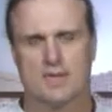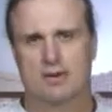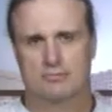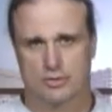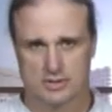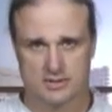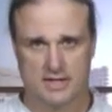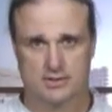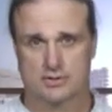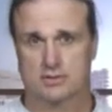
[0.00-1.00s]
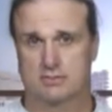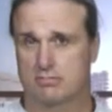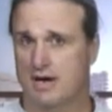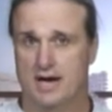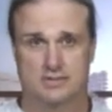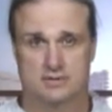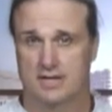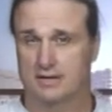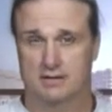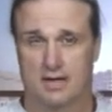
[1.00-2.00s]
for this next crash
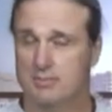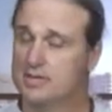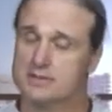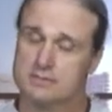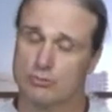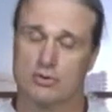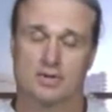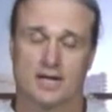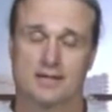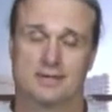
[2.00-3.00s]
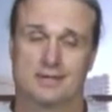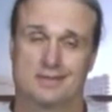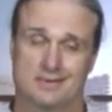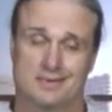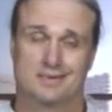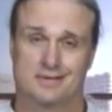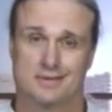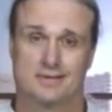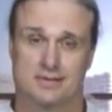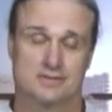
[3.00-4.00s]
that, I mean, it's more than likely
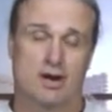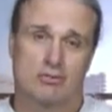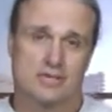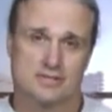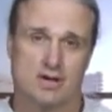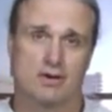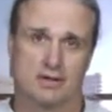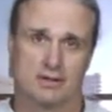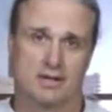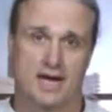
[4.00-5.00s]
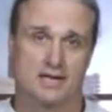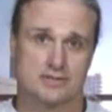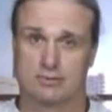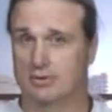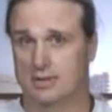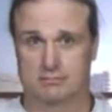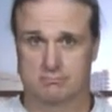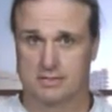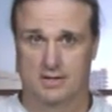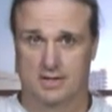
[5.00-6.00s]
it's already starting, actually. Well,
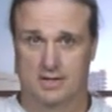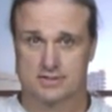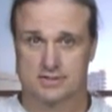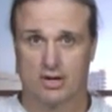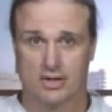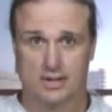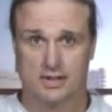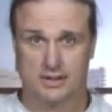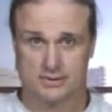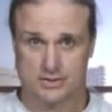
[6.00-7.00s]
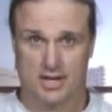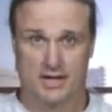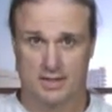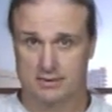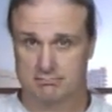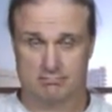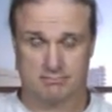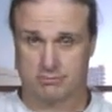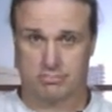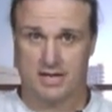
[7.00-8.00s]
it's starting in China
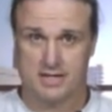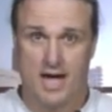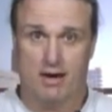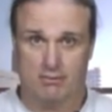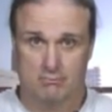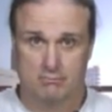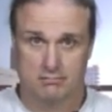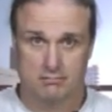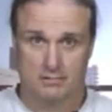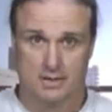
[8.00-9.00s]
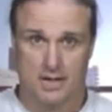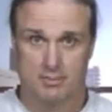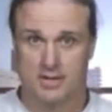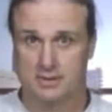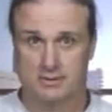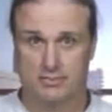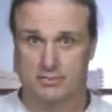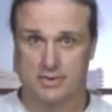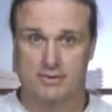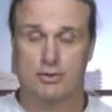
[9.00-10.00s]
right now. I mean,
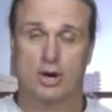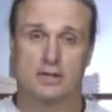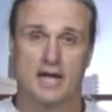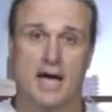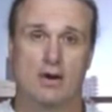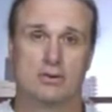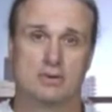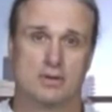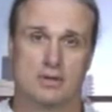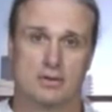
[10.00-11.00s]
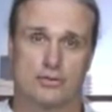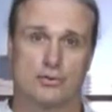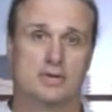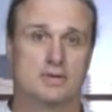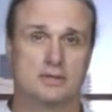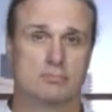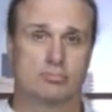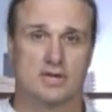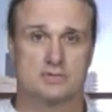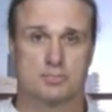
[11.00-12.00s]
they've gone down
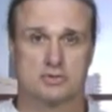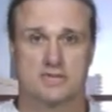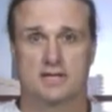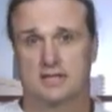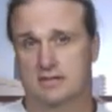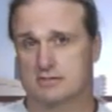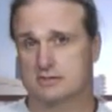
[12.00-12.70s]
30+% and have